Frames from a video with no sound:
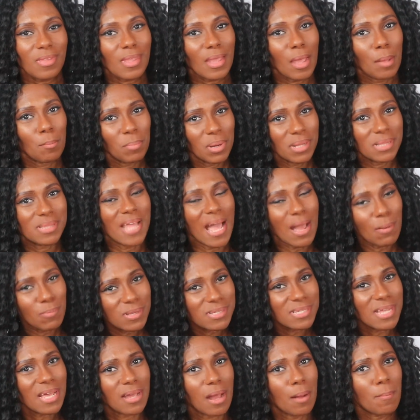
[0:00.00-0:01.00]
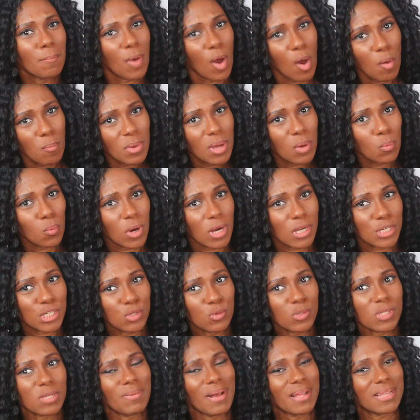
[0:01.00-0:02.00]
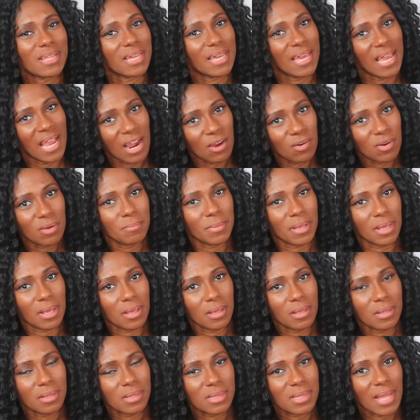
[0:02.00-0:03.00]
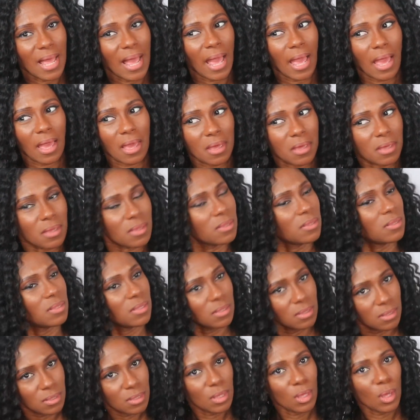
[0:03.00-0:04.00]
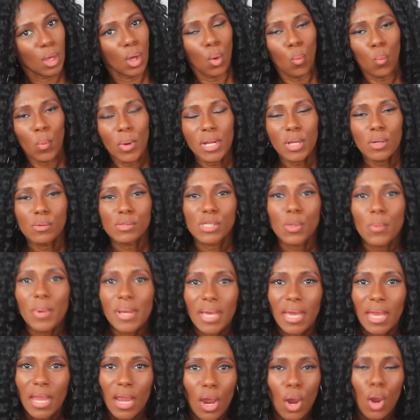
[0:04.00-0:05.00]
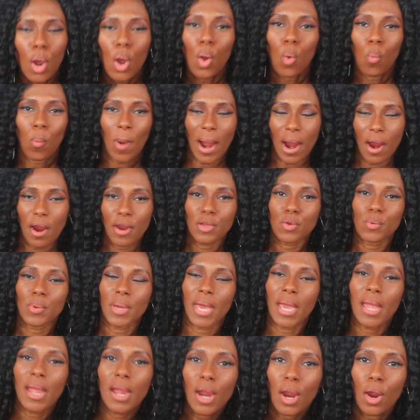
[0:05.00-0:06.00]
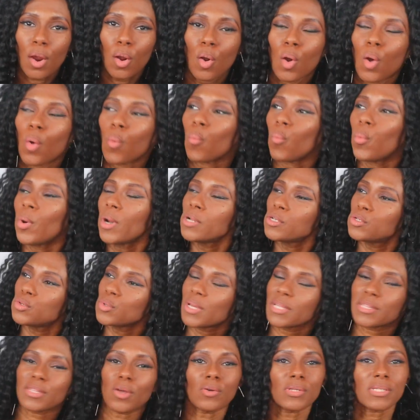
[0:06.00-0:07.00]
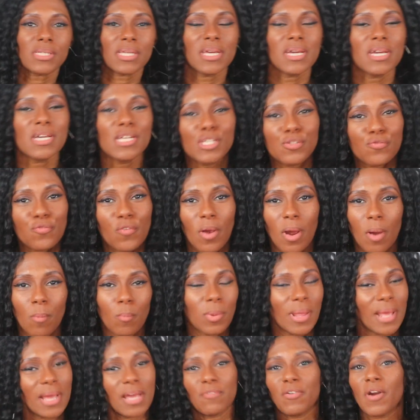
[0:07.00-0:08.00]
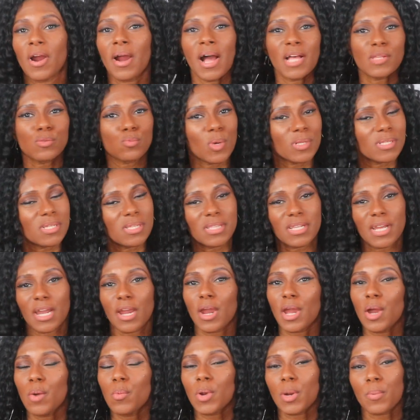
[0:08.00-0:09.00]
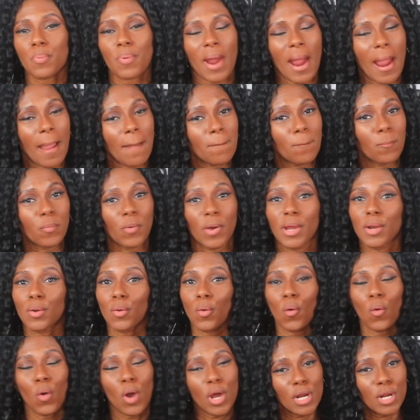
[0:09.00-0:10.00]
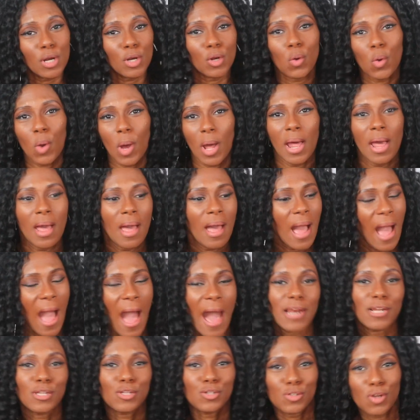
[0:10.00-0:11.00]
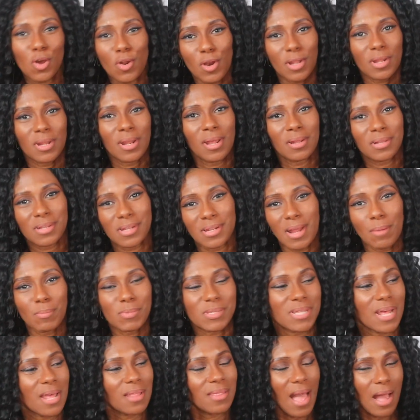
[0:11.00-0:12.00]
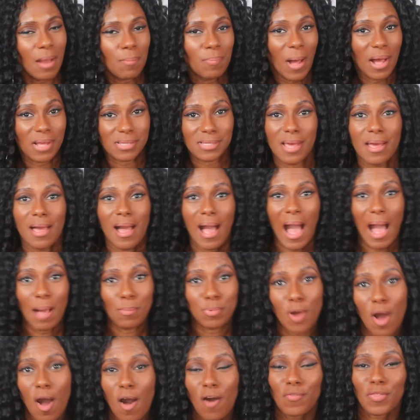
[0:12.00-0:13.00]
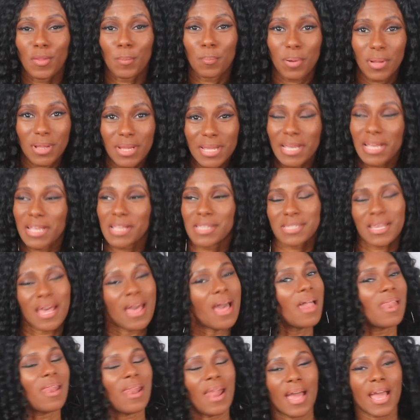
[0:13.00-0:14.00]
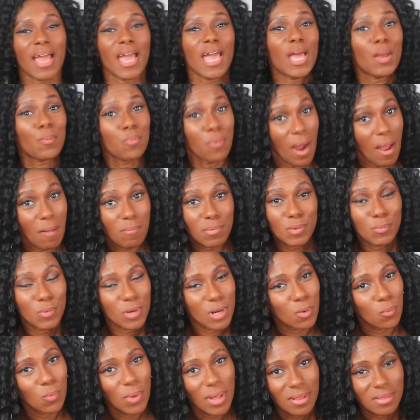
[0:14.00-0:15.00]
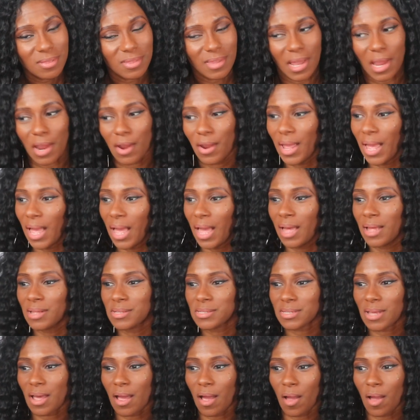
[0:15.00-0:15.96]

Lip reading: that was like a moment where she was about to Karen me. Like, what are you doing here? Why are you here? Where did you get those keys from? Like, if her husband wasn't there, it would have probably went on and on. How did you know the number to the lockbox? I'm calling the police. Like, it probably would have went there. And